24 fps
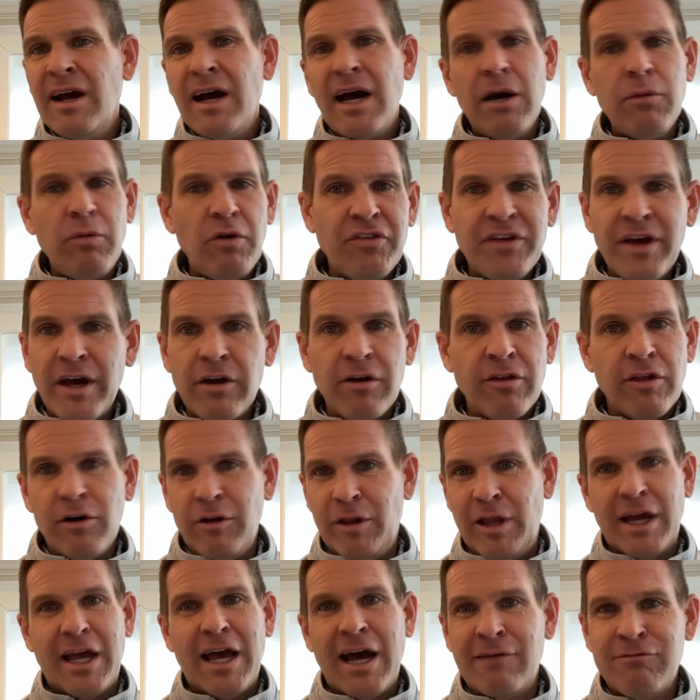I will tell you though,
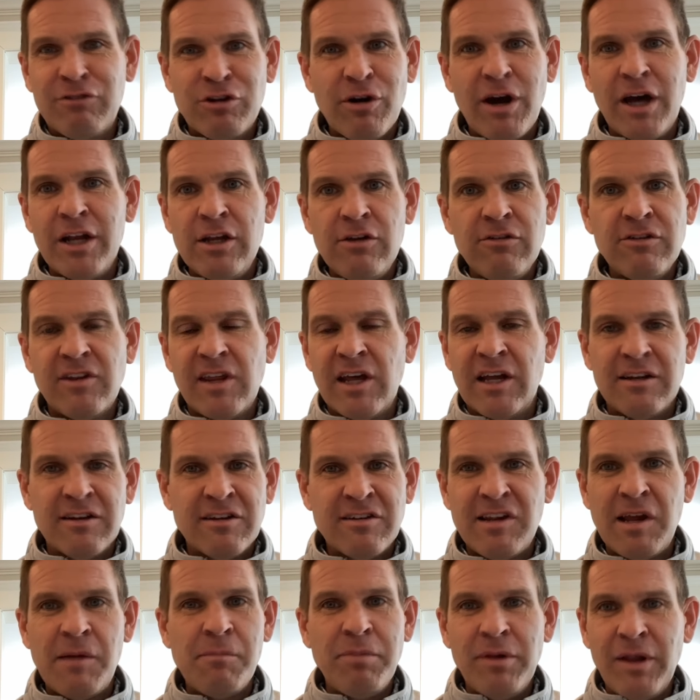like I've tried to use that
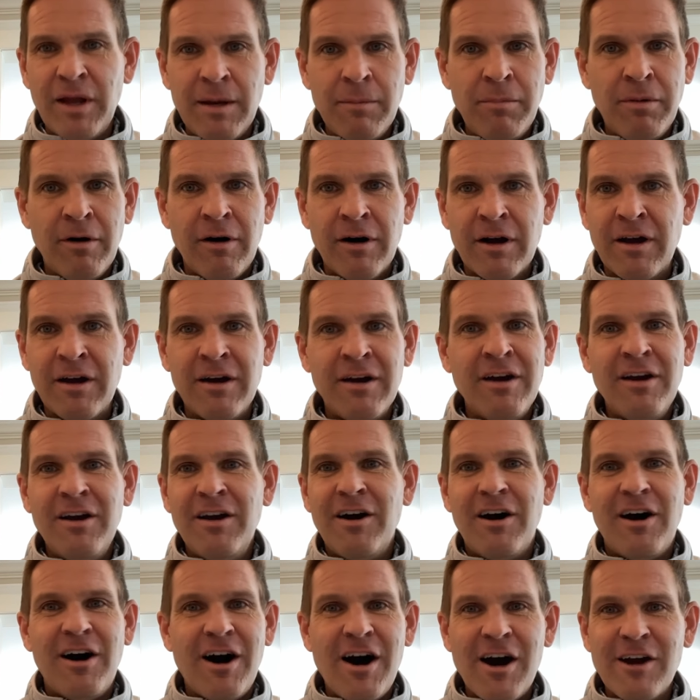same playbook
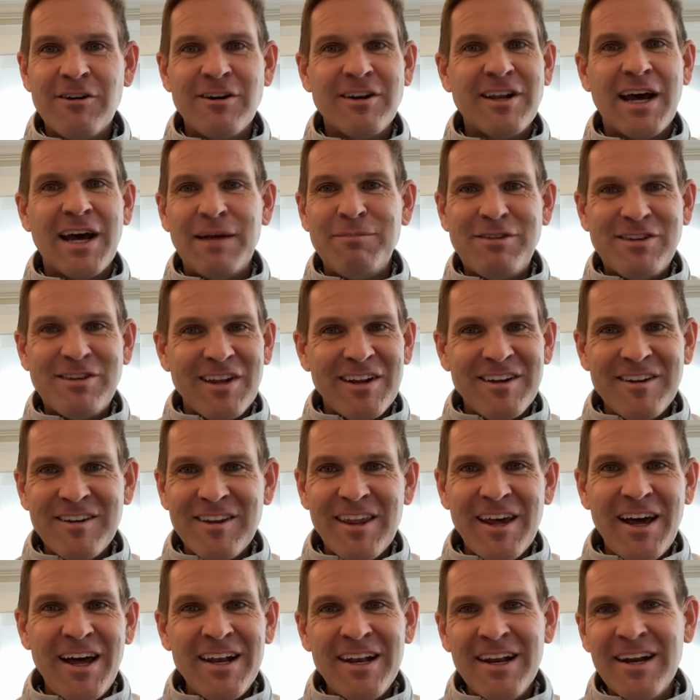100 times since
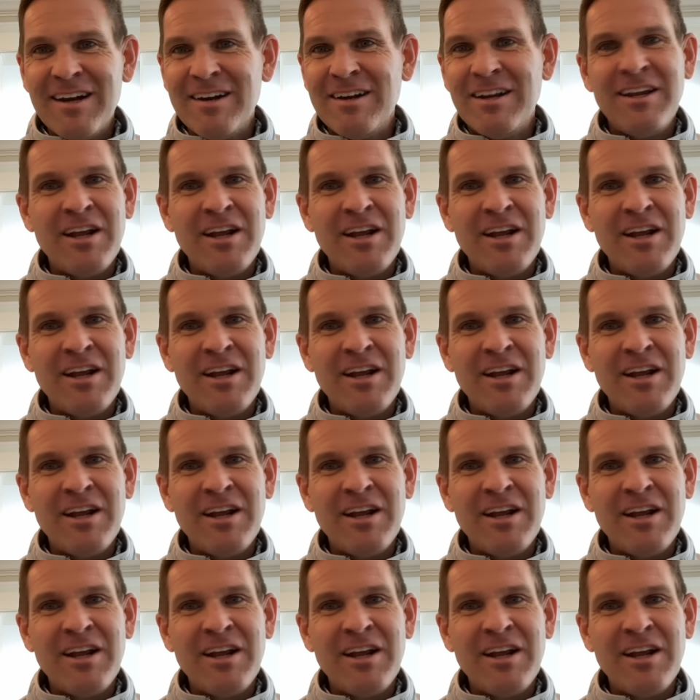then.